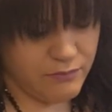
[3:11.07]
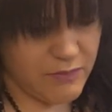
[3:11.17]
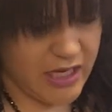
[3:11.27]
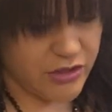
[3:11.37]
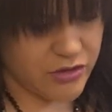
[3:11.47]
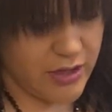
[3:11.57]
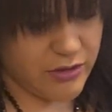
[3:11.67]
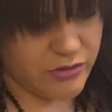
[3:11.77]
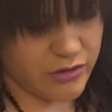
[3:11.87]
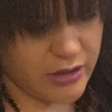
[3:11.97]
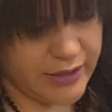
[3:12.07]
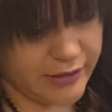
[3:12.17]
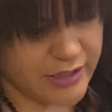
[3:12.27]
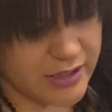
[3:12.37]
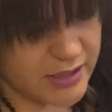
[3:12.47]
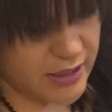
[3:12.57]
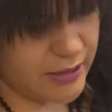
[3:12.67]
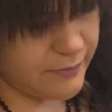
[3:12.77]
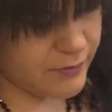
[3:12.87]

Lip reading: making sure that those are clear to see.